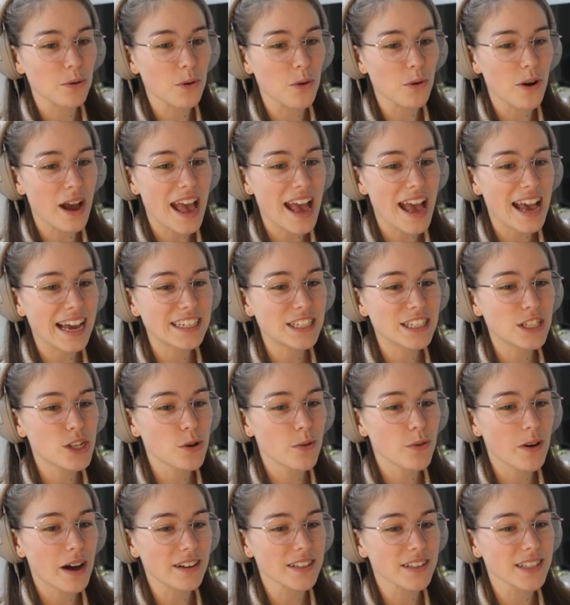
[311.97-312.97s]
We'll add
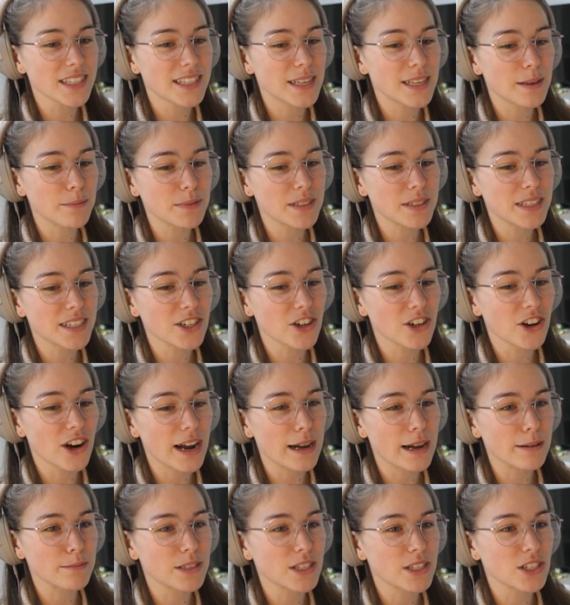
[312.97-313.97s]
to our
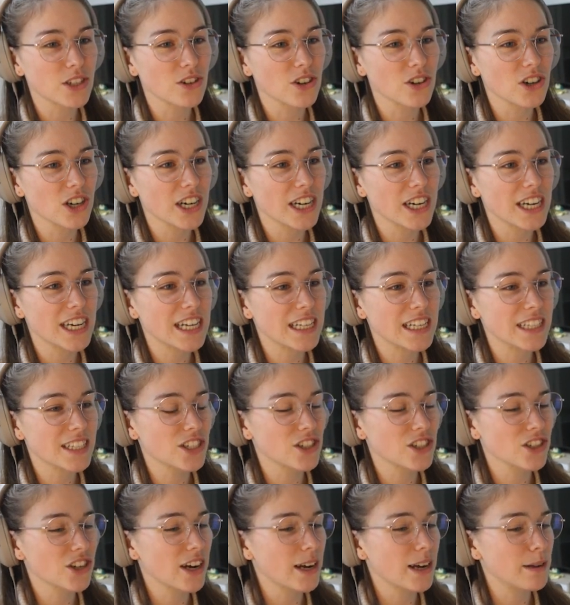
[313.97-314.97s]
Simstagram story.
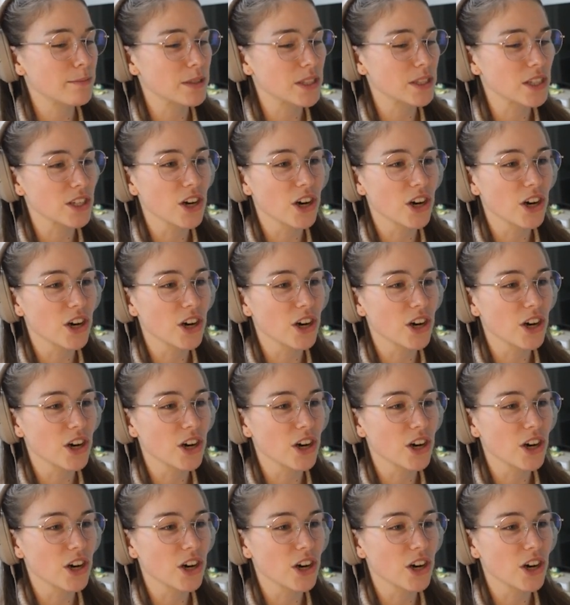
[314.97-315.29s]
Instagram's